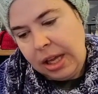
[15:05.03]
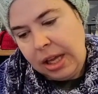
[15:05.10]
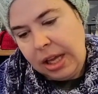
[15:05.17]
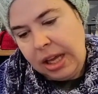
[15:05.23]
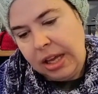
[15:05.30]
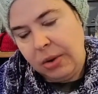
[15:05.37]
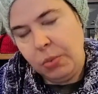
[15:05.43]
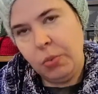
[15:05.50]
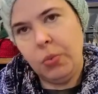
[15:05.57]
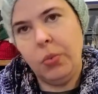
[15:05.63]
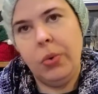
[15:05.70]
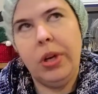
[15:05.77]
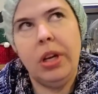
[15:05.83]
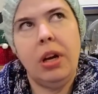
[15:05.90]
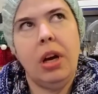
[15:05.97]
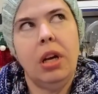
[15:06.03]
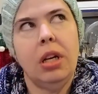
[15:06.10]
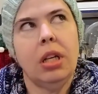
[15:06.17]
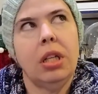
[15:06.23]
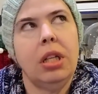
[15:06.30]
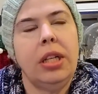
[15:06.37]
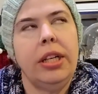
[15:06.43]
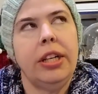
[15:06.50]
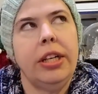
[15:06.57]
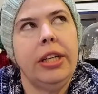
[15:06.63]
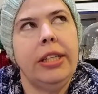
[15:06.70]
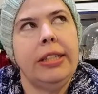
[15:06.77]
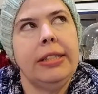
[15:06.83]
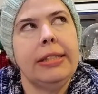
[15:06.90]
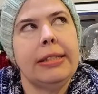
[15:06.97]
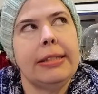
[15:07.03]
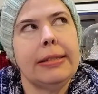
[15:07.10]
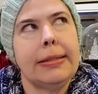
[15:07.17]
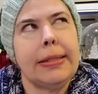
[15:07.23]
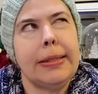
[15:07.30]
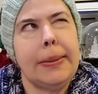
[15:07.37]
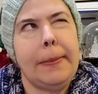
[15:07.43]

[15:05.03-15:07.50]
It went on clearance,